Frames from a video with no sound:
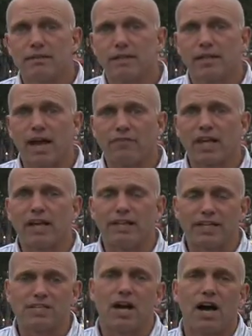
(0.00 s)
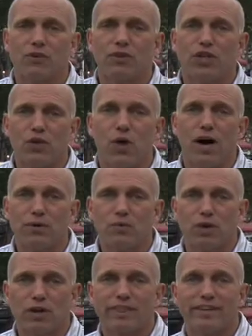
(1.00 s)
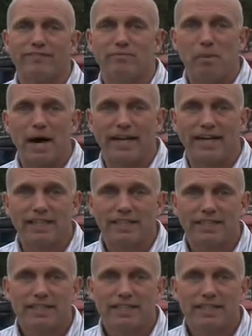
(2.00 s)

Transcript: You have to get at least 100 yuan worth of money